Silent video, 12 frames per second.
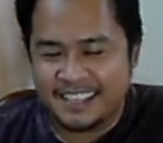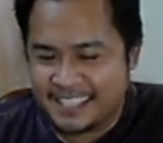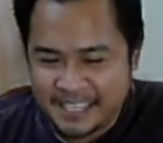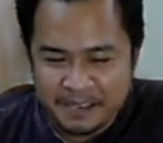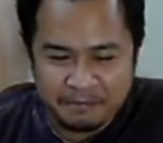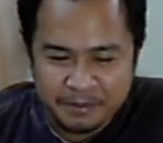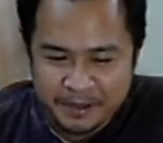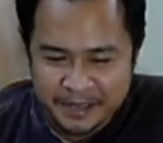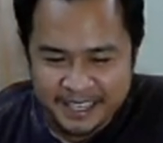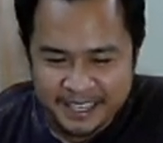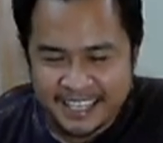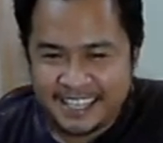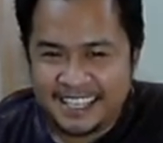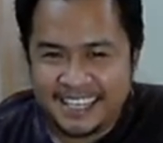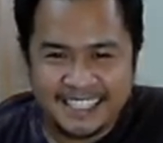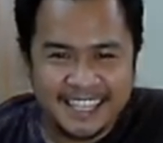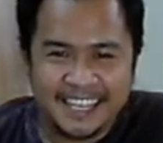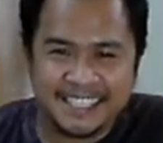Sip
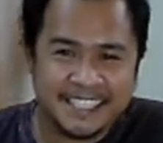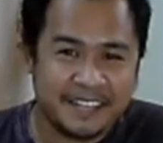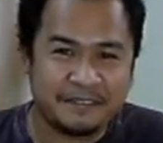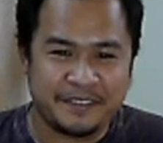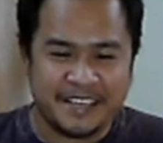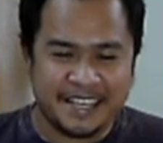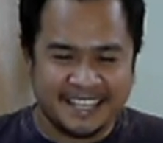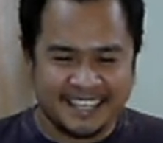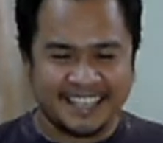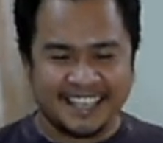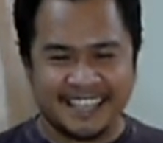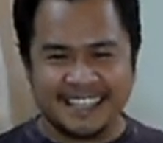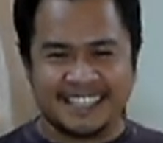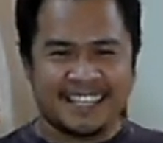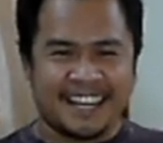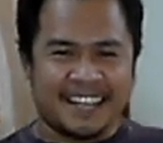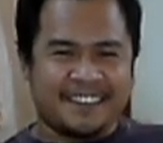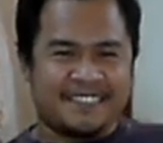and take a selfie and
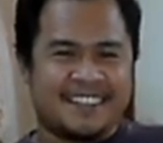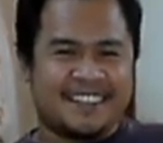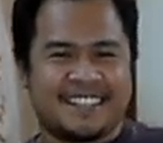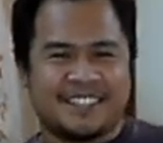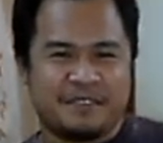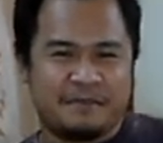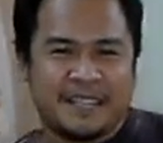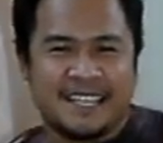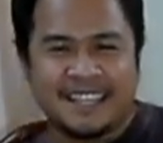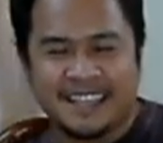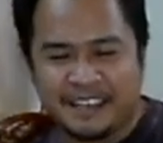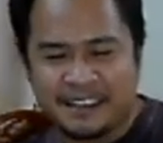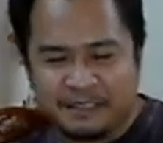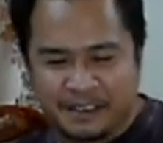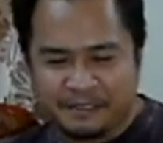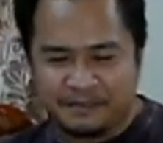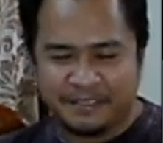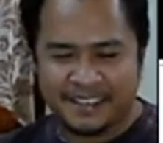send it to me in
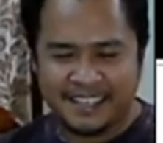ThinkWave.